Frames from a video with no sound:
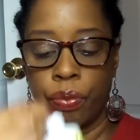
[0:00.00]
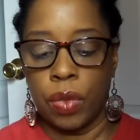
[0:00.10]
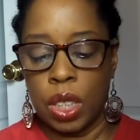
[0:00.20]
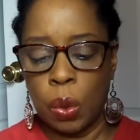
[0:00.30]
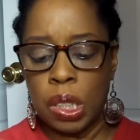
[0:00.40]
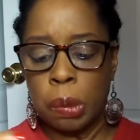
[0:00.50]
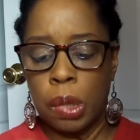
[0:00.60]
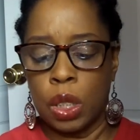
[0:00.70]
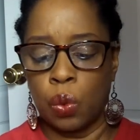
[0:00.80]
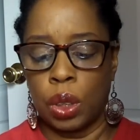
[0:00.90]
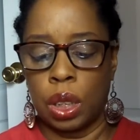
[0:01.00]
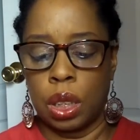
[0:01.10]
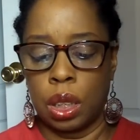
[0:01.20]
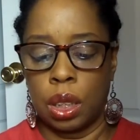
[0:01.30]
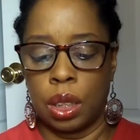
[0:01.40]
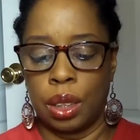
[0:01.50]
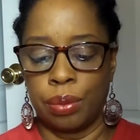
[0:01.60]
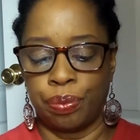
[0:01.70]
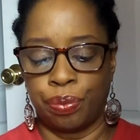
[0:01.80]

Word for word: so it smells really good.